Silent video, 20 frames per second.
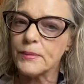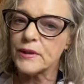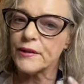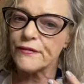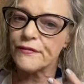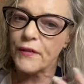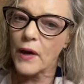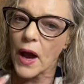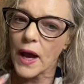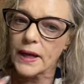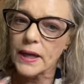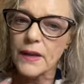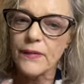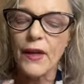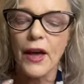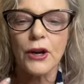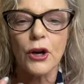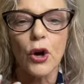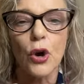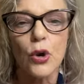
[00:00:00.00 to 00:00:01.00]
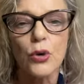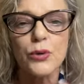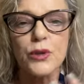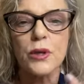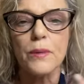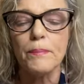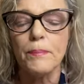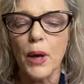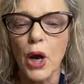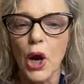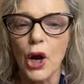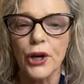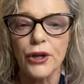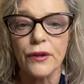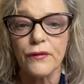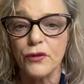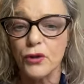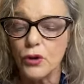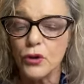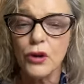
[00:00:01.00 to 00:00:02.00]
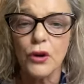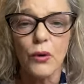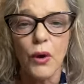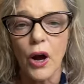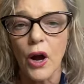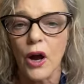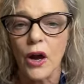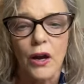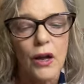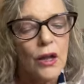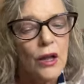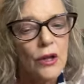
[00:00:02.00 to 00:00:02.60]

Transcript: to finding that wholesome part of who you are,